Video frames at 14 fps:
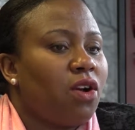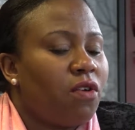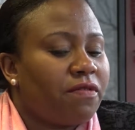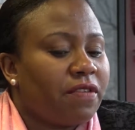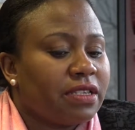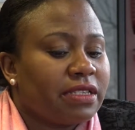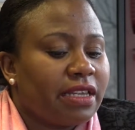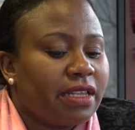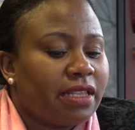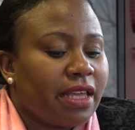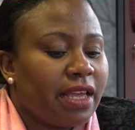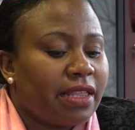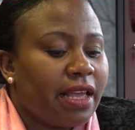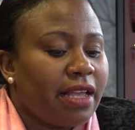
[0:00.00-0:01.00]
obviously
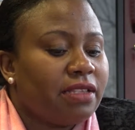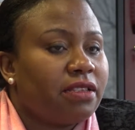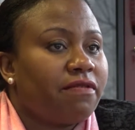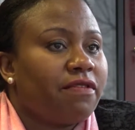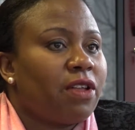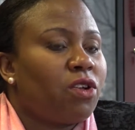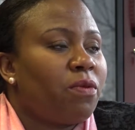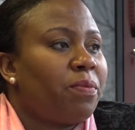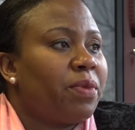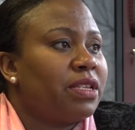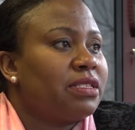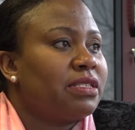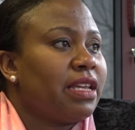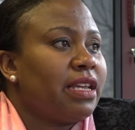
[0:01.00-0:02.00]
they then develop
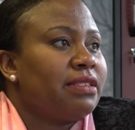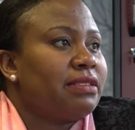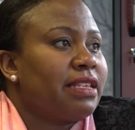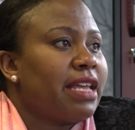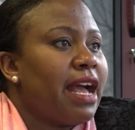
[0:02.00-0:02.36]
as